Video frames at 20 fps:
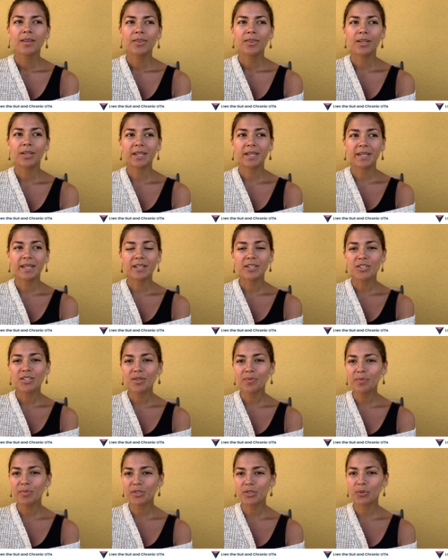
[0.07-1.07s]
The
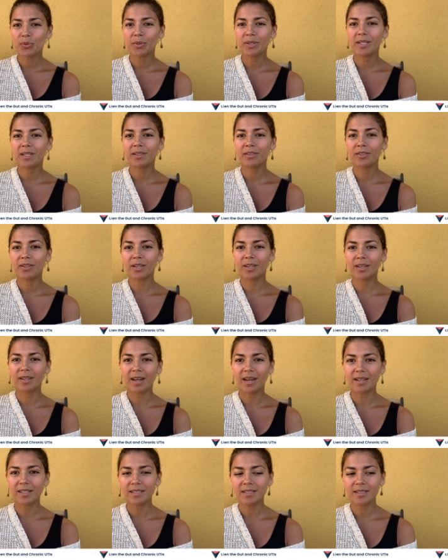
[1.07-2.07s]
connection between the
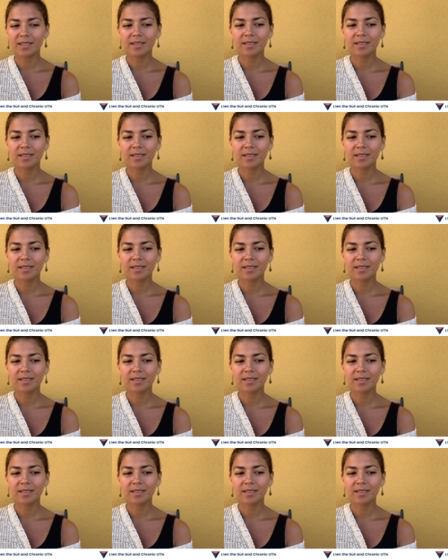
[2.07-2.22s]
gut